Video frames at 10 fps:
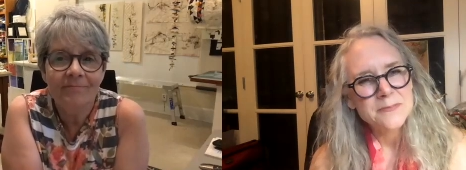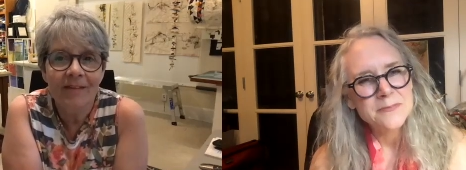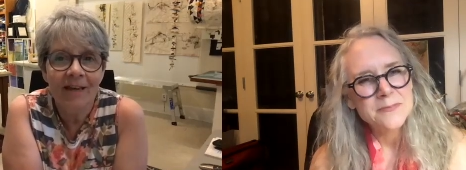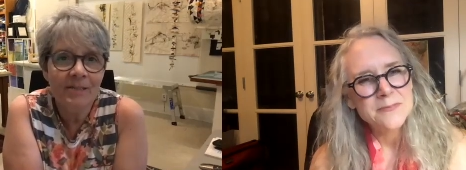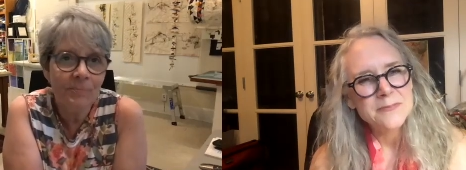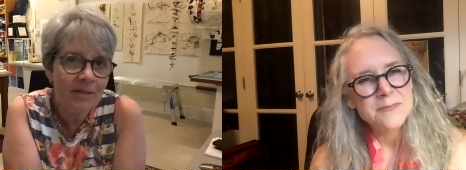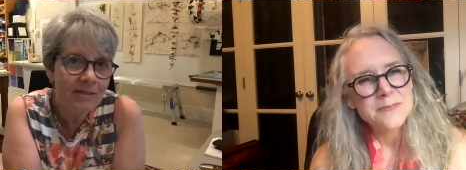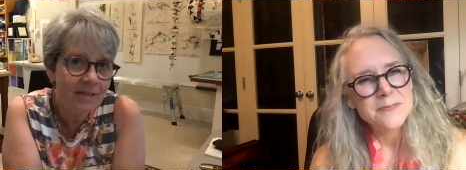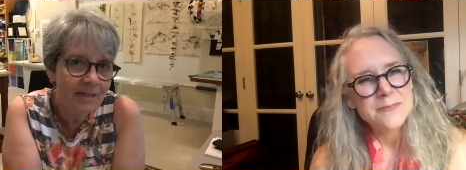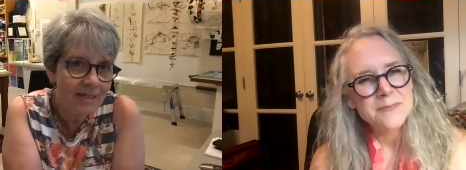
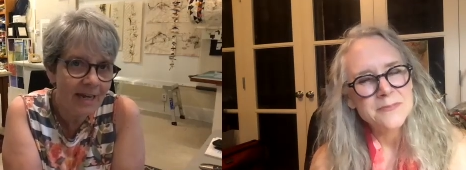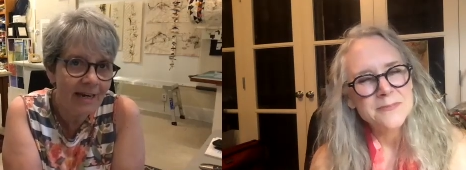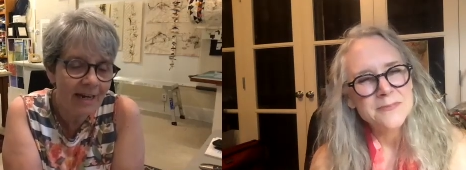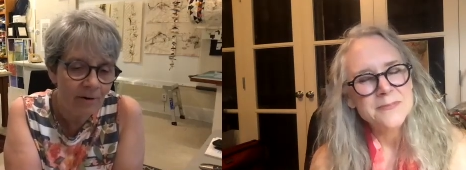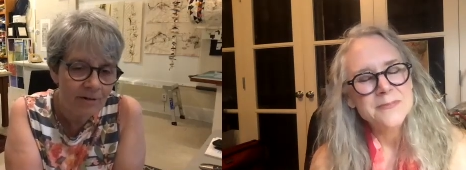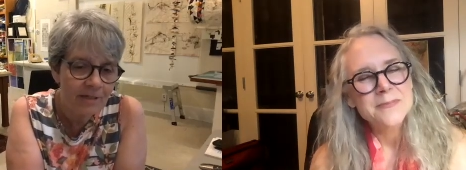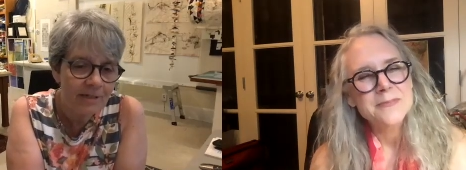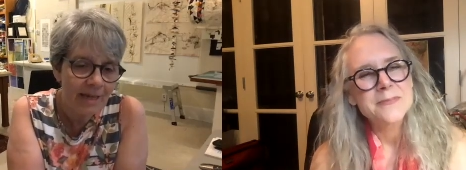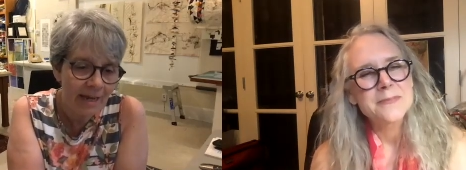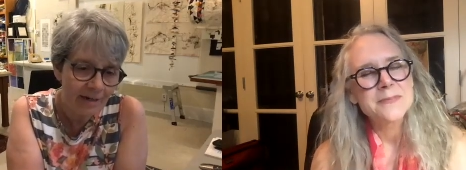Speaker 1: 6 to 8 hours a
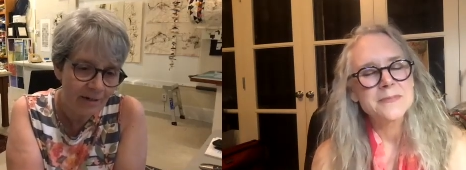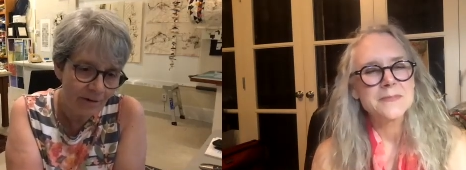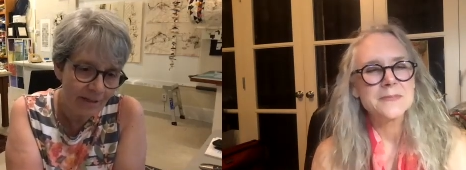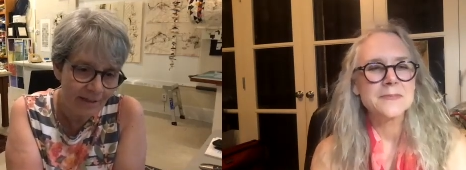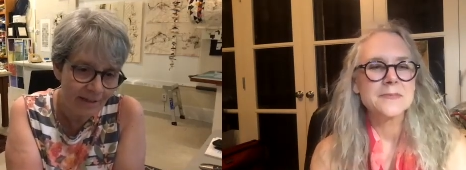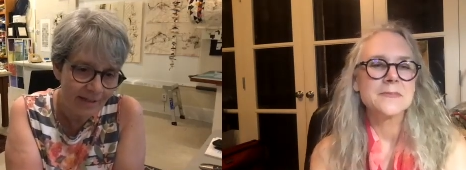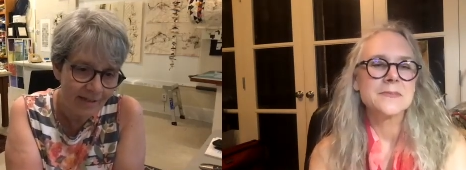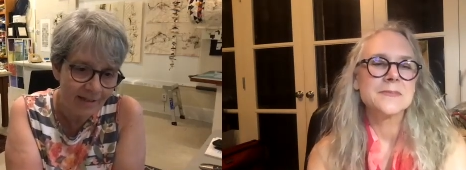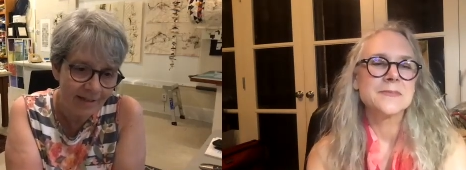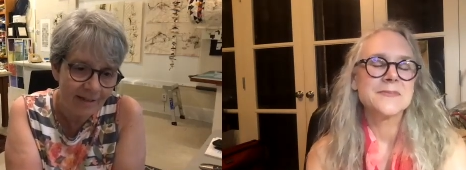day doing
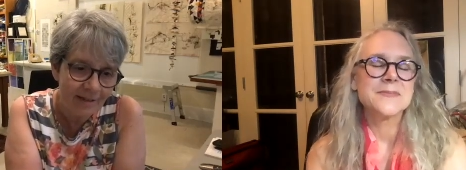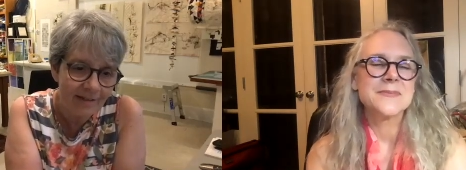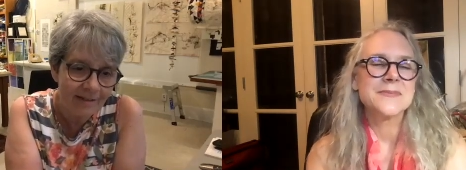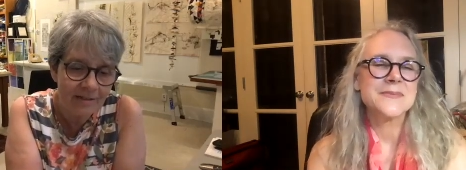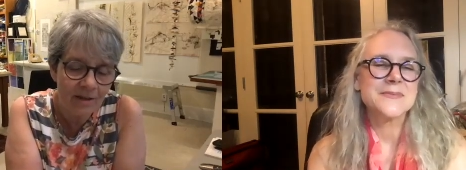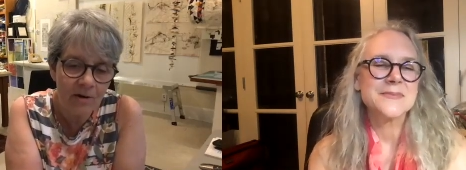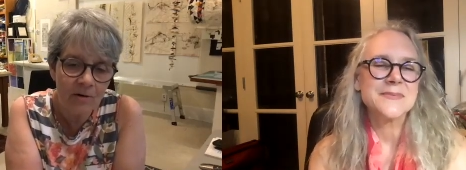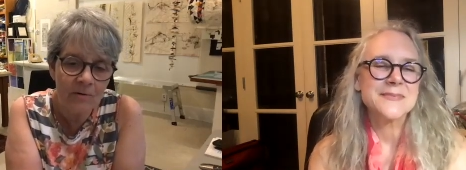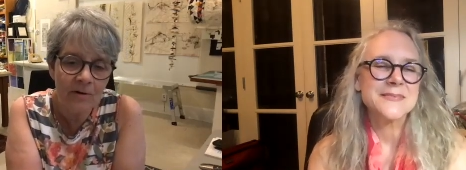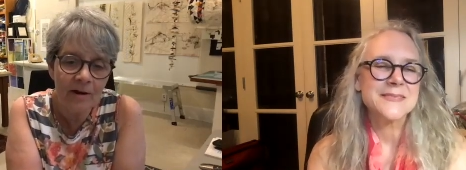this. So